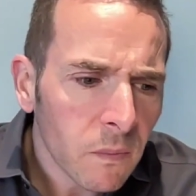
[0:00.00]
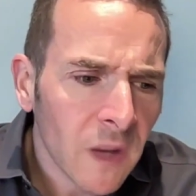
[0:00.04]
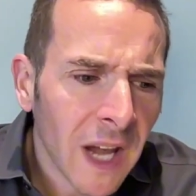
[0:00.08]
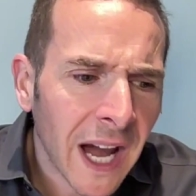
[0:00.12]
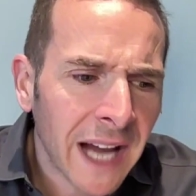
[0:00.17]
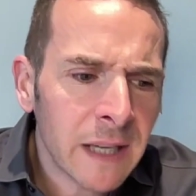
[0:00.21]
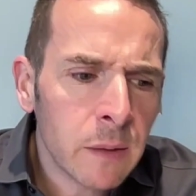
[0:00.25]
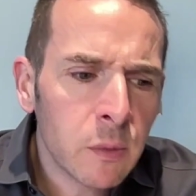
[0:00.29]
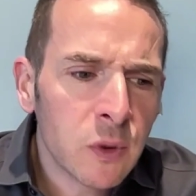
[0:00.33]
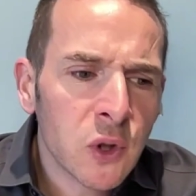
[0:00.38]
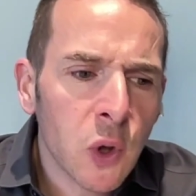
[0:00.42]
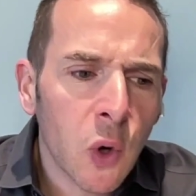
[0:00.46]

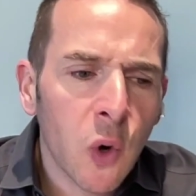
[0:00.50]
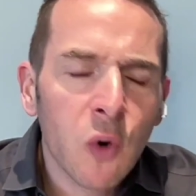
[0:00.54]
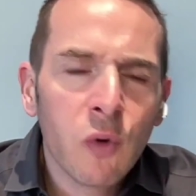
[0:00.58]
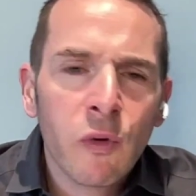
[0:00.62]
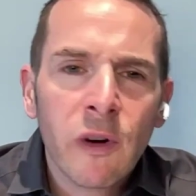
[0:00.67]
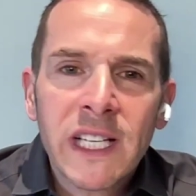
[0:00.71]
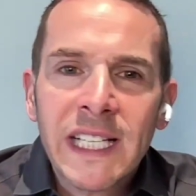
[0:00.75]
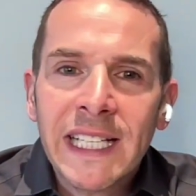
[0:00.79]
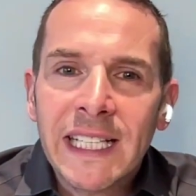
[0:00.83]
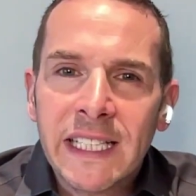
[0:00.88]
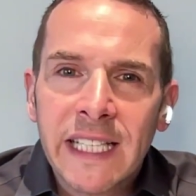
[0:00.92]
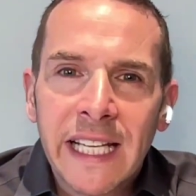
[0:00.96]
And it was
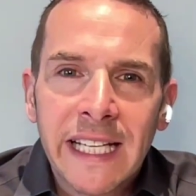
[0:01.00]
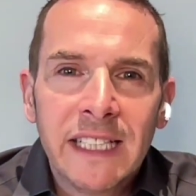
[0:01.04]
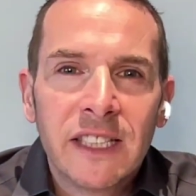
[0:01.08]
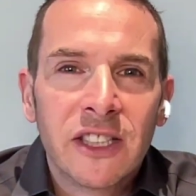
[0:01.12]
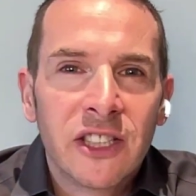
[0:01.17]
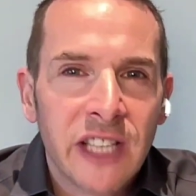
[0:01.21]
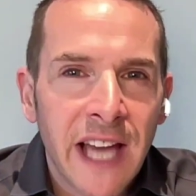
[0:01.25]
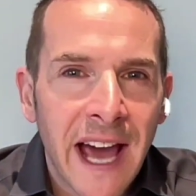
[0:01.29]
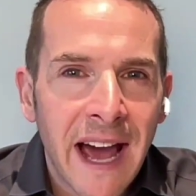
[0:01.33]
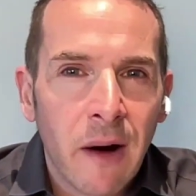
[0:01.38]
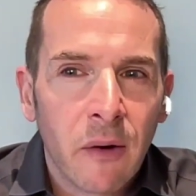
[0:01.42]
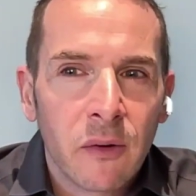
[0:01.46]
already
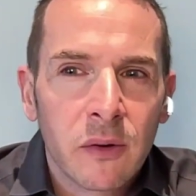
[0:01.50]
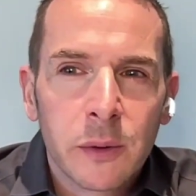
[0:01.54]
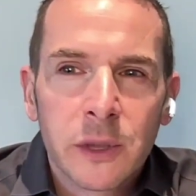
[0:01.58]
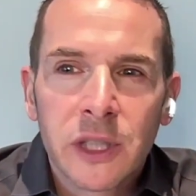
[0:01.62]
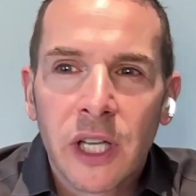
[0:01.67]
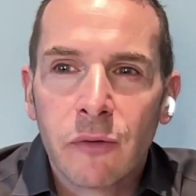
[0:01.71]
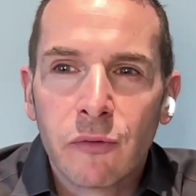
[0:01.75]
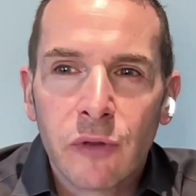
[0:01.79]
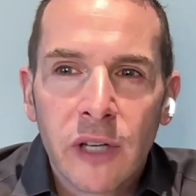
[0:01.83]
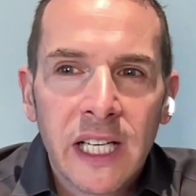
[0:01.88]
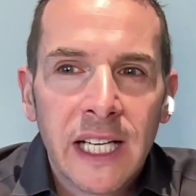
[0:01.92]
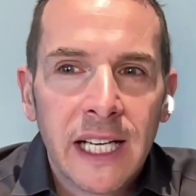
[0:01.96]
niched down, which I
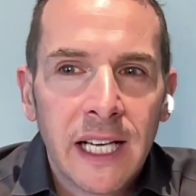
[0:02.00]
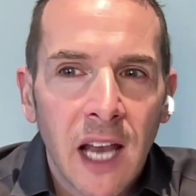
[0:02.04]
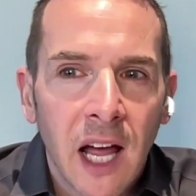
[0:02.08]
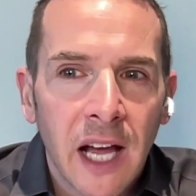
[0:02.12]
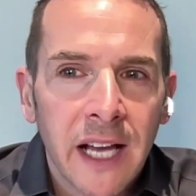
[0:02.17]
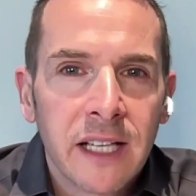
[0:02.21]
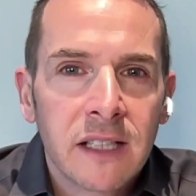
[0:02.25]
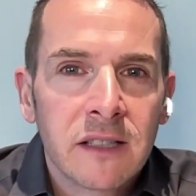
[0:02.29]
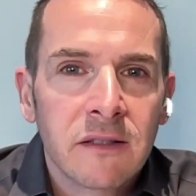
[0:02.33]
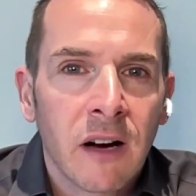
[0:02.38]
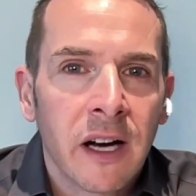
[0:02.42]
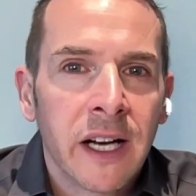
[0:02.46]
really
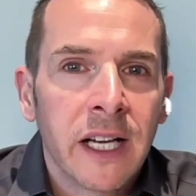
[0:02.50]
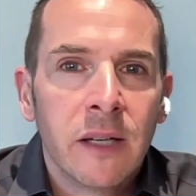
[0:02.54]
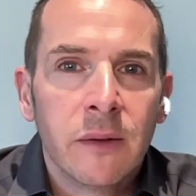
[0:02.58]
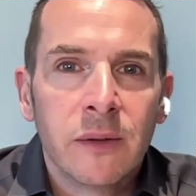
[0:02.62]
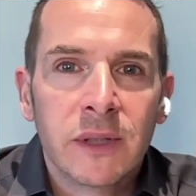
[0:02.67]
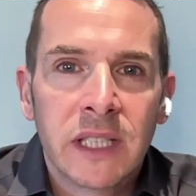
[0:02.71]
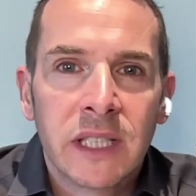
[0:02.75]
liked, right? It was